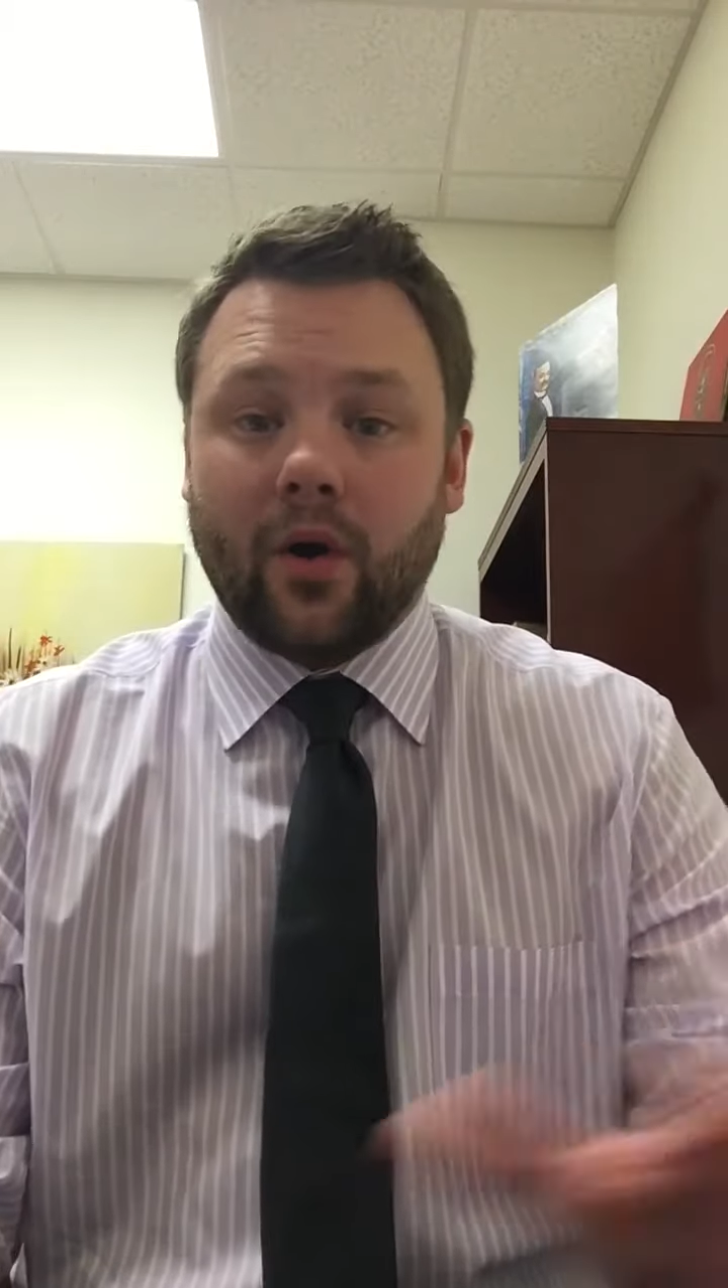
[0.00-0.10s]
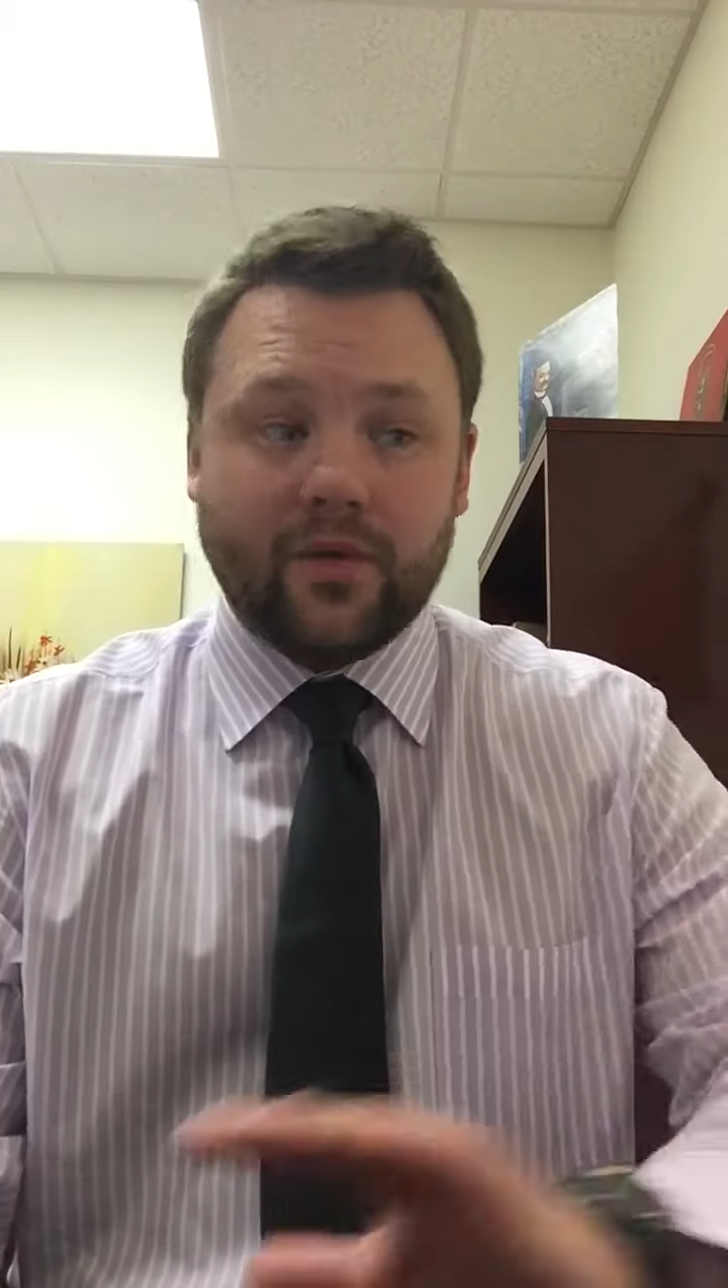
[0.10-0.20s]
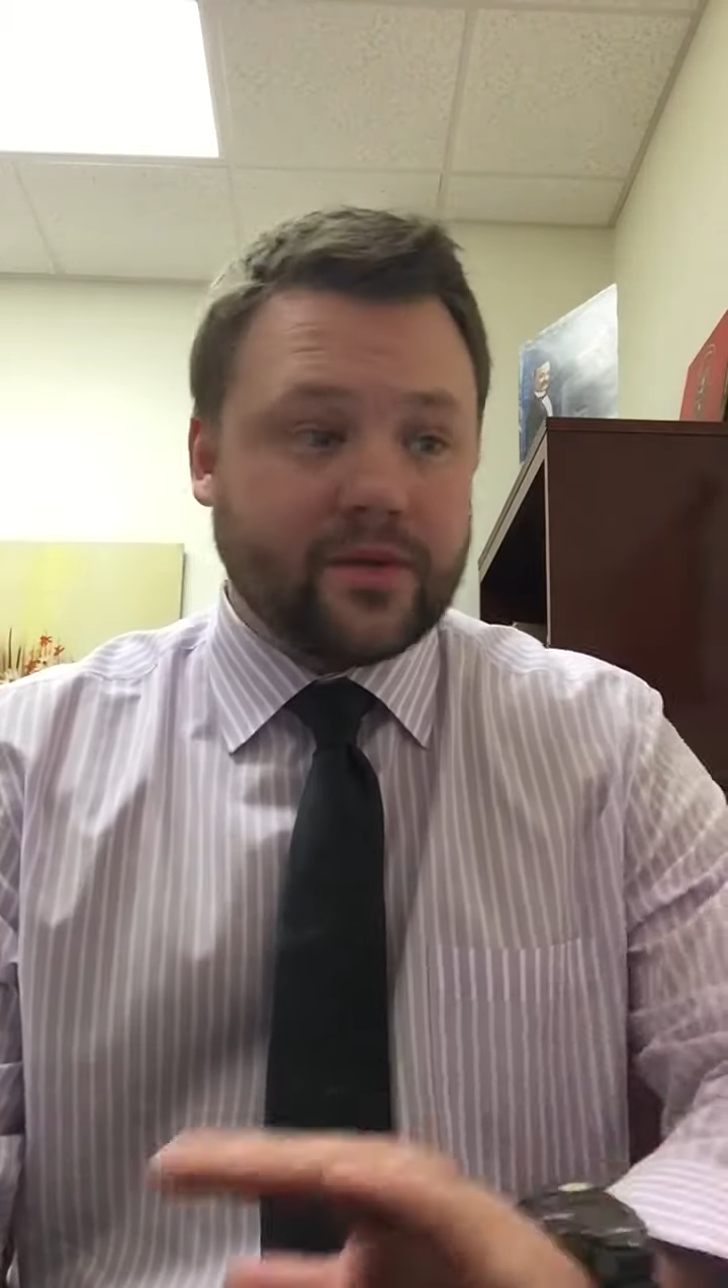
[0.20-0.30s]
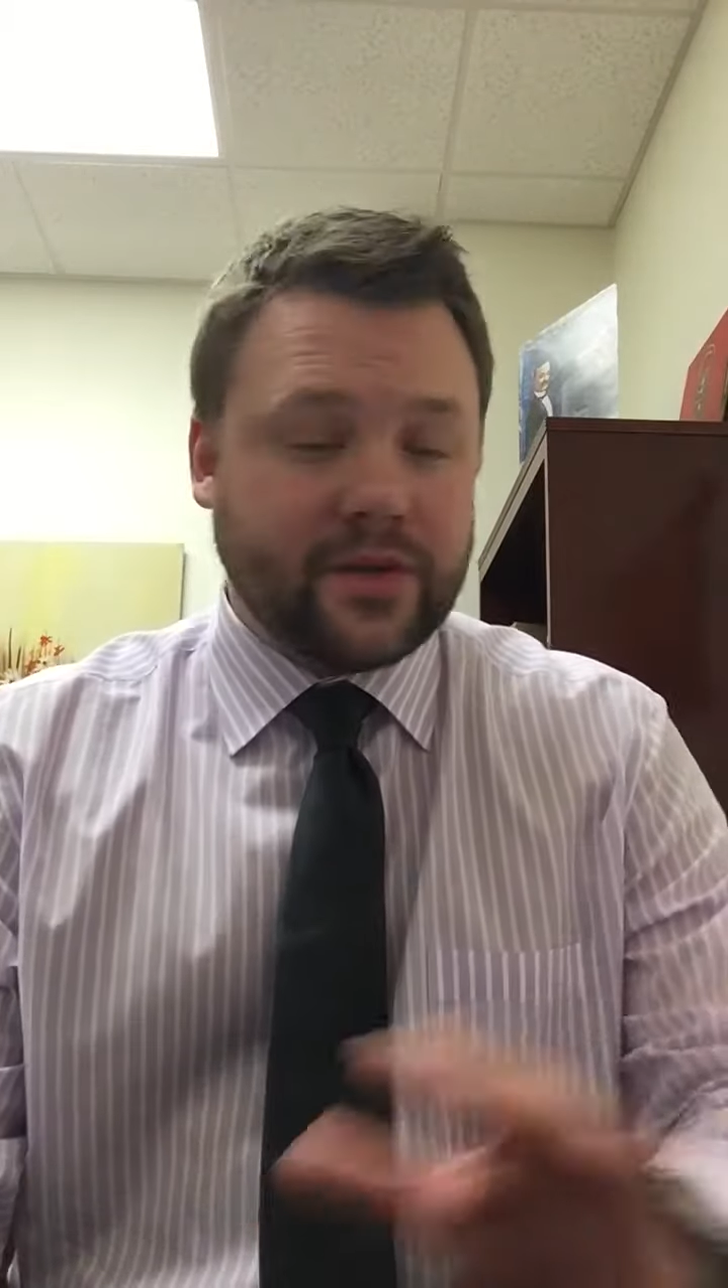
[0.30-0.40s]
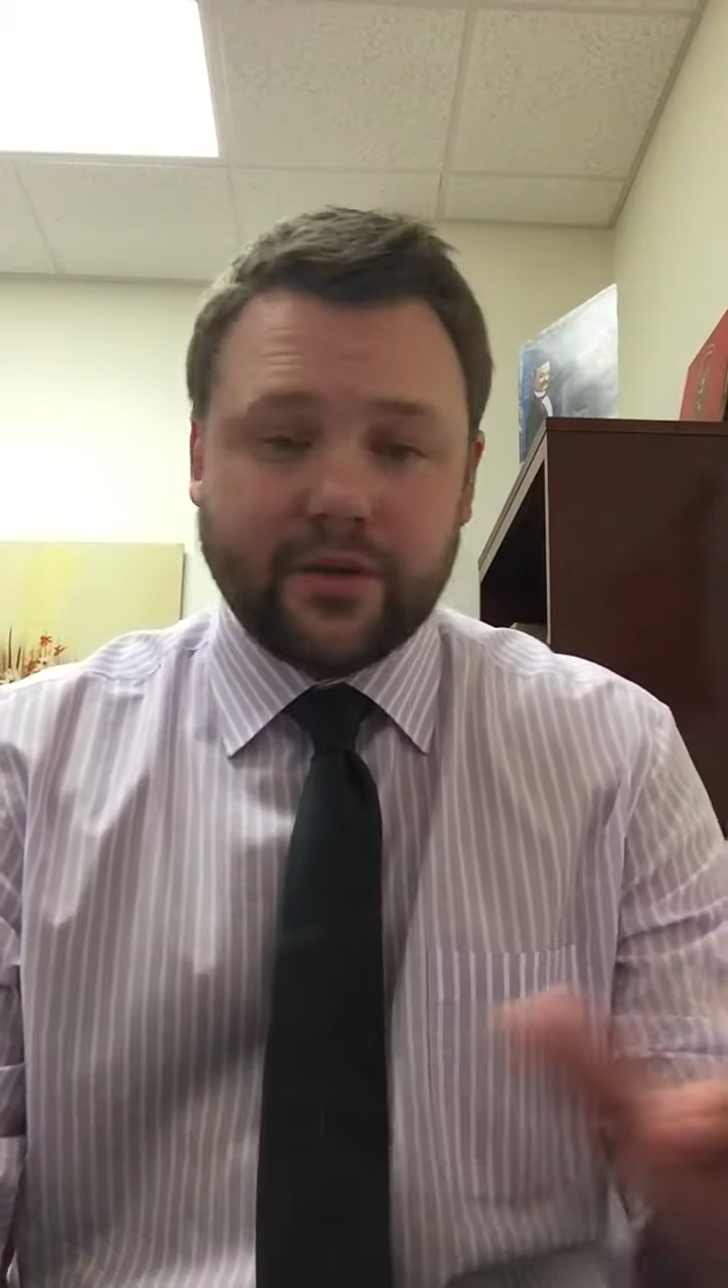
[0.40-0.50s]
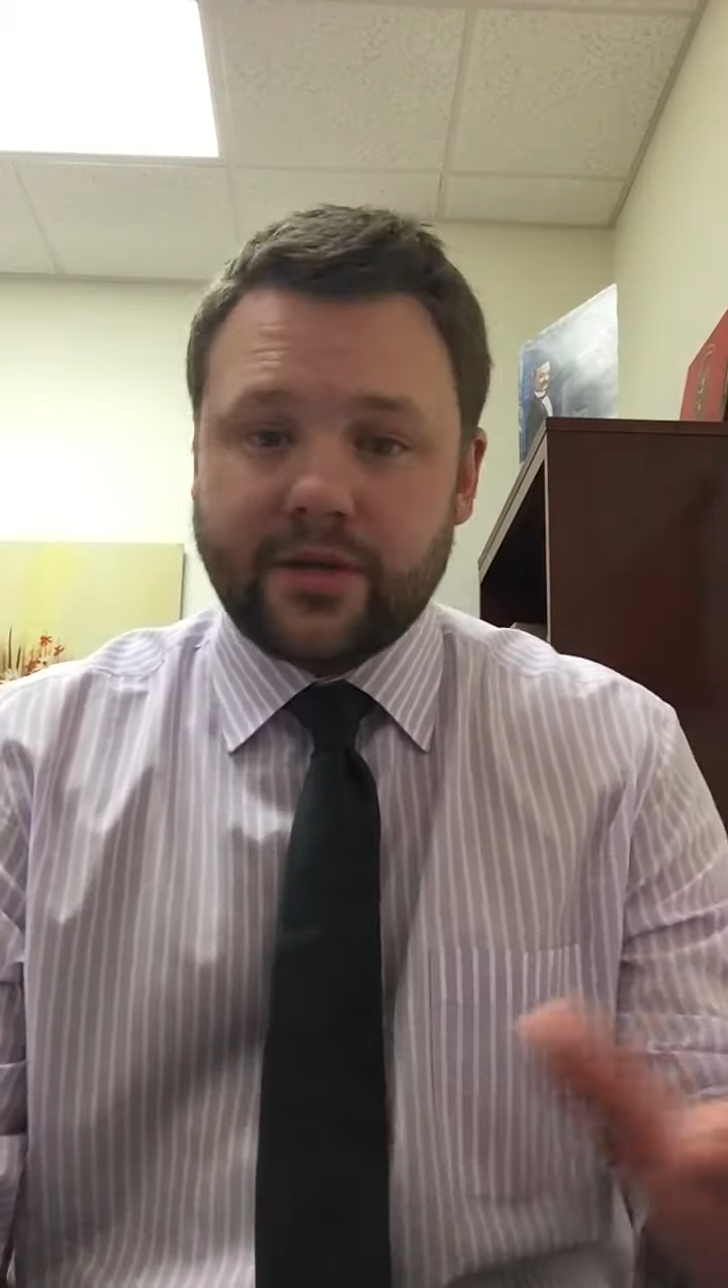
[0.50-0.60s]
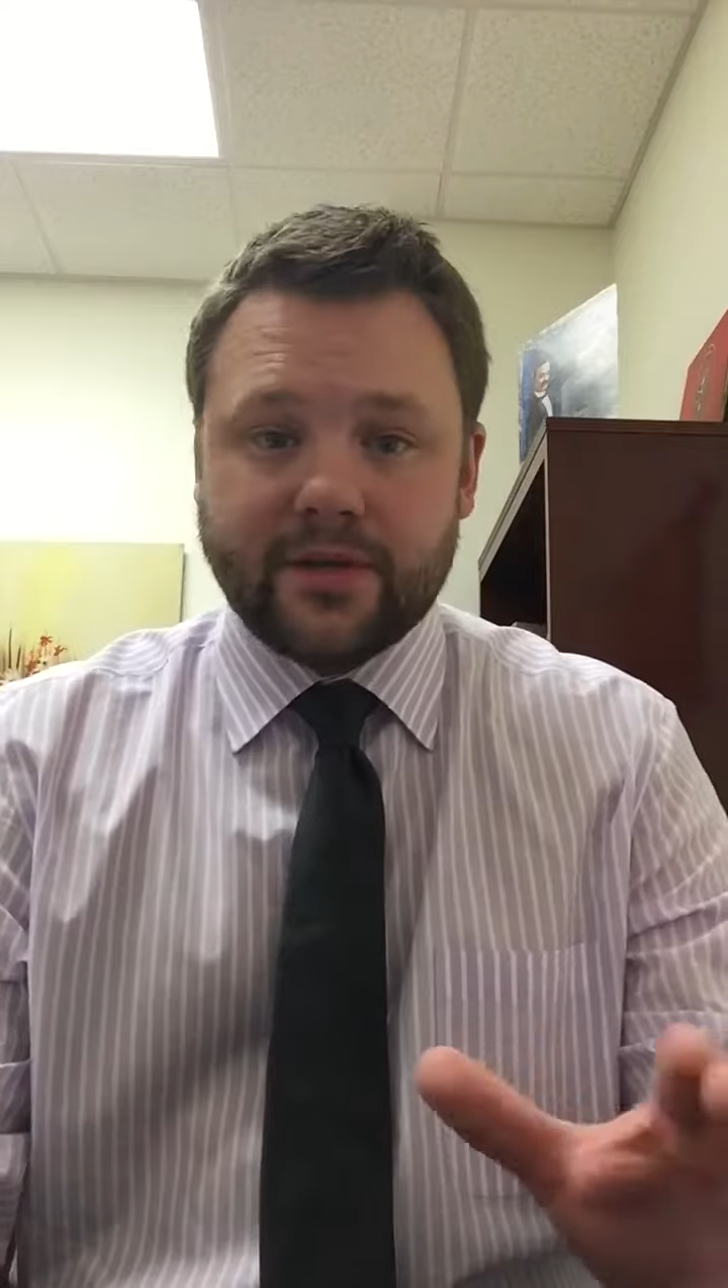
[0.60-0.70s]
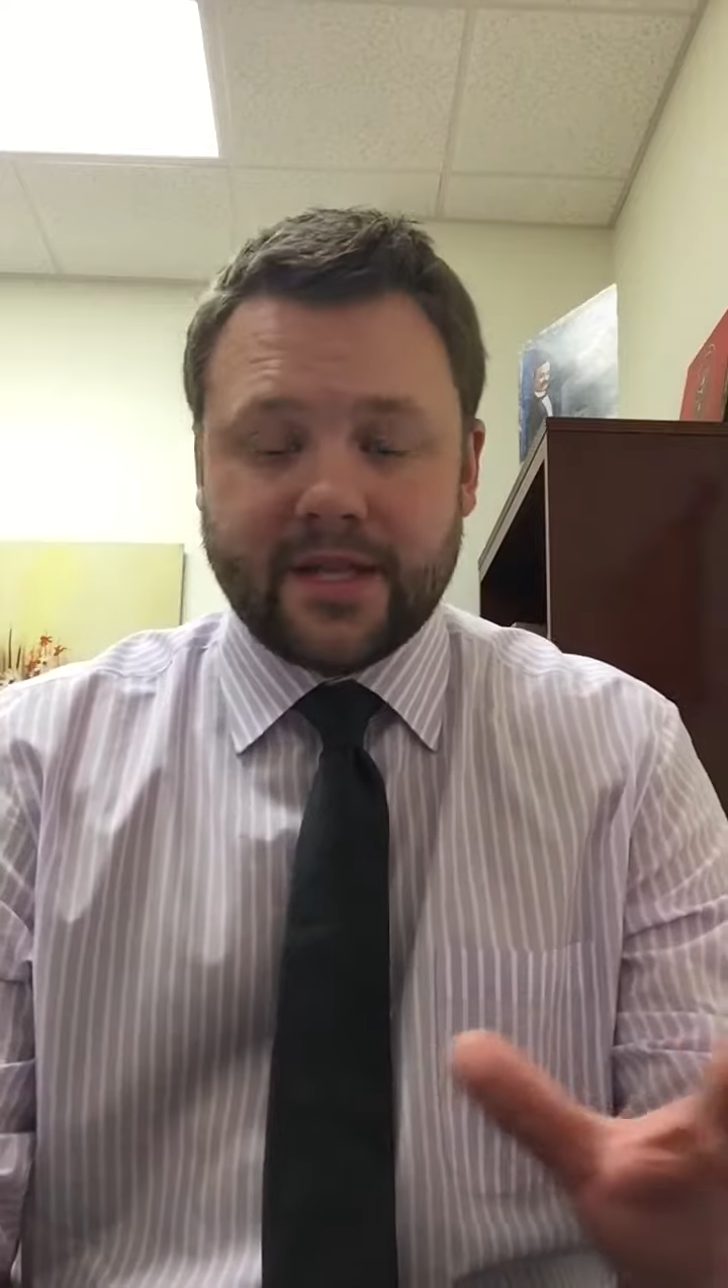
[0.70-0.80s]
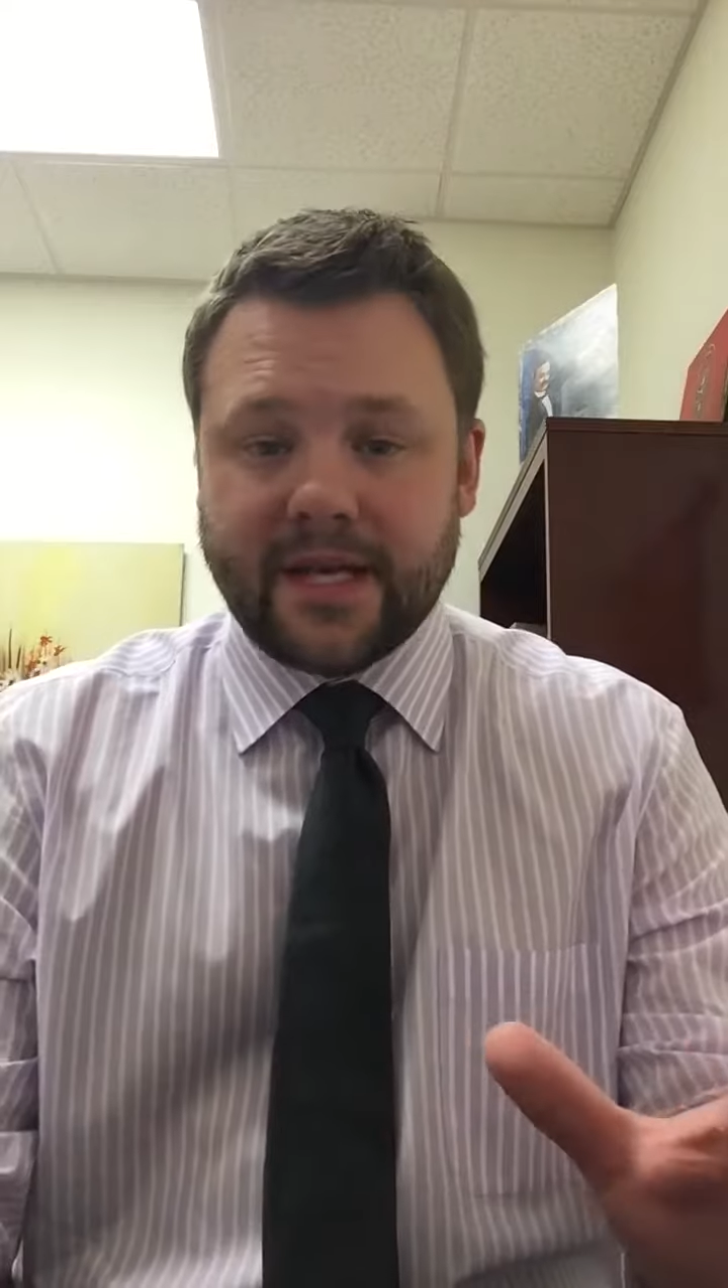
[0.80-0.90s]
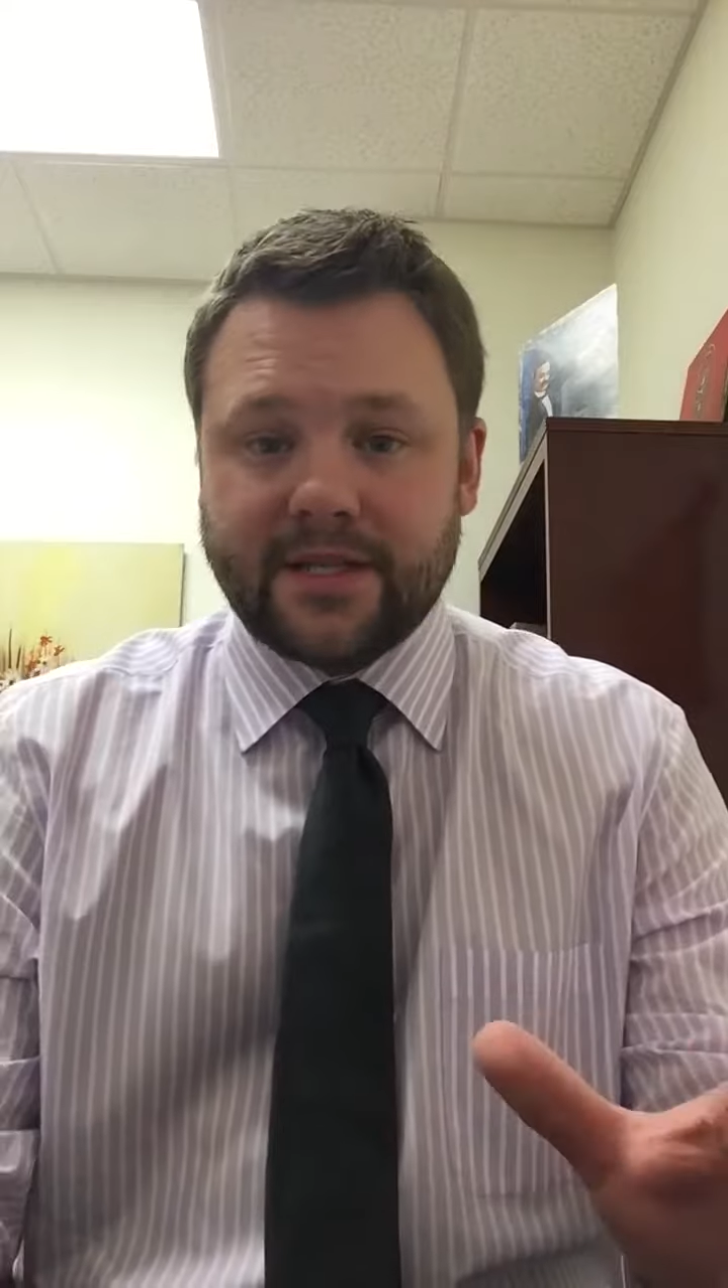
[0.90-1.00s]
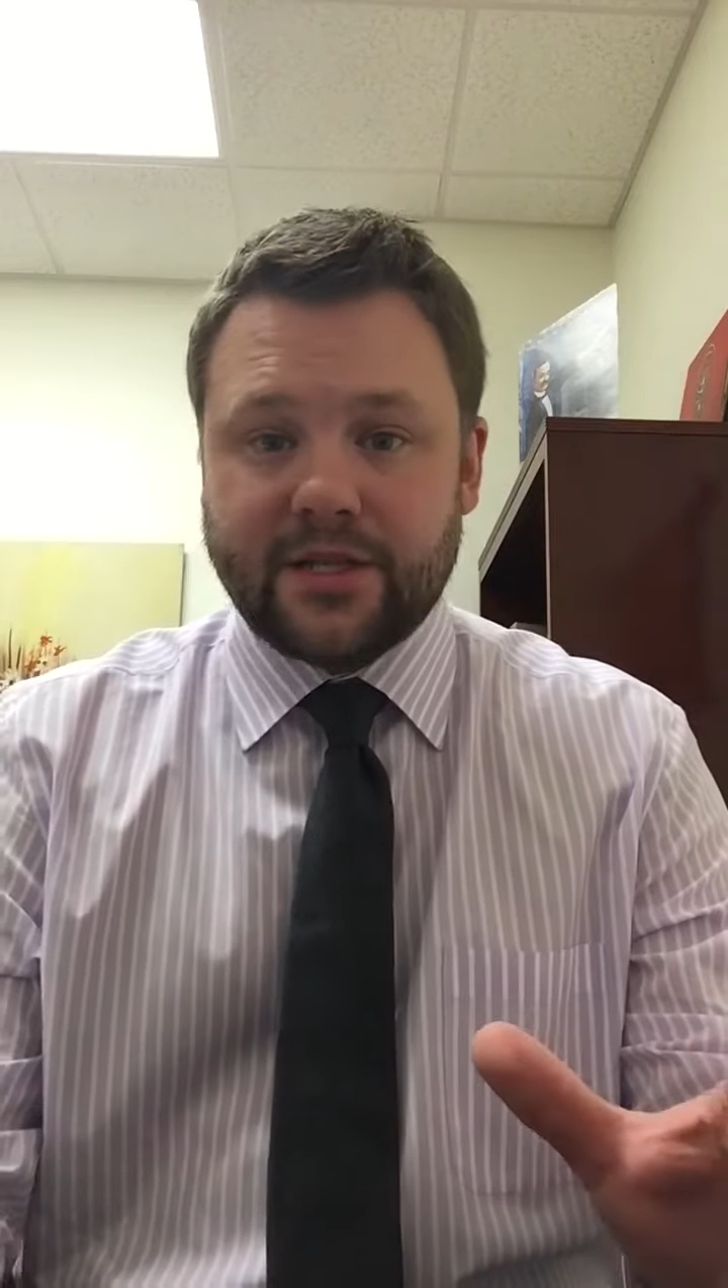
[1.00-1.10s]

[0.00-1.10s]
there's no such thing as